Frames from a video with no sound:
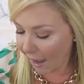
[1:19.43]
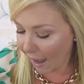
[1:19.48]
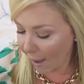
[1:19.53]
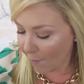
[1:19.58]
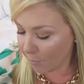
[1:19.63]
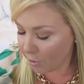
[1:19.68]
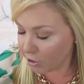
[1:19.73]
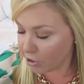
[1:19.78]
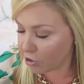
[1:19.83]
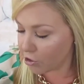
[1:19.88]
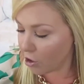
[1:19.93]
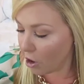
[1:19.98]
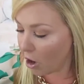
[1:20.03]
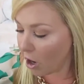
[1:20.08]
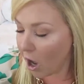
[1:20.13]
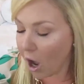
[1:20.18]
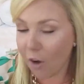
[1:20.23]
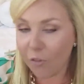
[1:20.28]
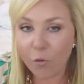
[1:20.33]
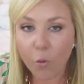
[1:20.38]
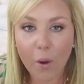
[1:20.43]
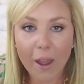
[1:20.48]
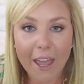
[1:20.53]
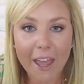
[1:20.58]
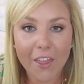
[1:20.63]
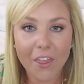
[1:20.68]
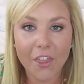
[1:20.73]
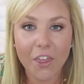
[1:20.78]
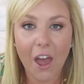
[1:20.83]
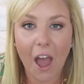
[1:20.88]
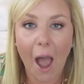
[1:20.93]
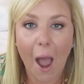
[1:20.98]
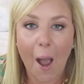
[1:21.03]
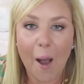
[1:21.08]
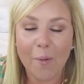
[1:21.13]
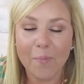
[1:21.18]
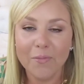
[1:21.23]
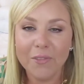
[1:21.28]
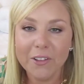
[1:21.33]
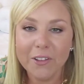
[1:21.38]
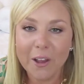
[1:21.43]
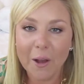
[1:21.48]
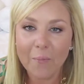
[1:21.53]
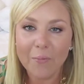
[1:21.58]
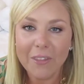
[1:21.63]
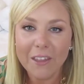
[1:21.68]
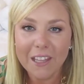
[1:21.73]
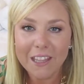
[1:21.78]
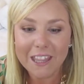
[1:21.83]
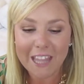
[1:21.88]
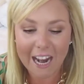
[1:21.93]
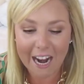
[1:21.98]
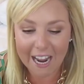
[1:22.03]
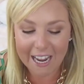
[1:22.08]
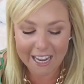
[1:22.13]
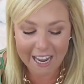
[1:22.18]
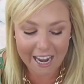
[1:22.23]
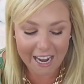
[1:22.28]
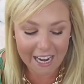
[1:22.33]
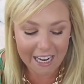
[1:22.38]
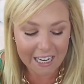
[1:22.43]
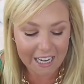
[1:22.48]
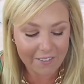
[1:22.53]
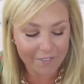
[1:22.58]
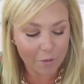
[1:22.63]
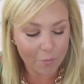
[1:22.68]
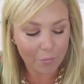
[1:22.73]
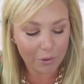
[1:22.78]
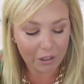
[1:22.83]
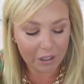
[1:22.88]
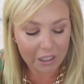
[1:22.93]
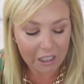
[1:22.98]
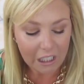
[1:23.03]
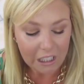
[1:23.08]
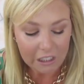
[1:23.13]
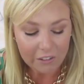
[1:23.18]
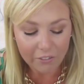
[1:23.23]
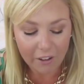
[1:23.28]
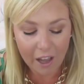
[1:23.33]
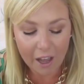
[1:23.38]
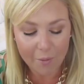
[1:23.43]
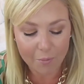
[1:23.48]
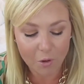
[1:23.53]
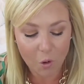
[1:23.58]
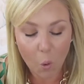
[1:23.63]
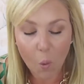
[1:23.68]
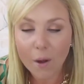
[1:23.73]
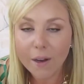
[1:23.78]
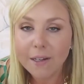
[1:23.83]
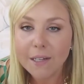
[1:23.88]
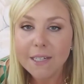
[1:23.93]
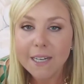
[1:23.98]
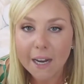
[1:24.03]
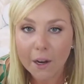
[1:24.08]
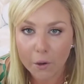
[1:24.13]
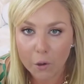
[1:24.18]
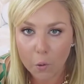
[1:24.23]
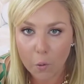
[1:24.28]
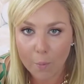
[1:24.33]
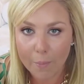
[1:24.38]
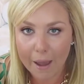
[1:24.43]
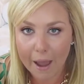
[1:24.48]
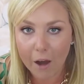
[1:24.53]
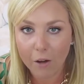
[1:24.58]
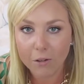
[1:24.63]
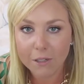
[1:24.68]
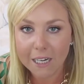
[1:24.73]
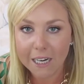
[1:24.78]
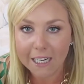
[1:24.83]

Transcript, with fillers: I'm going to start off with um, something that I can't even believe I'm going to tell you about,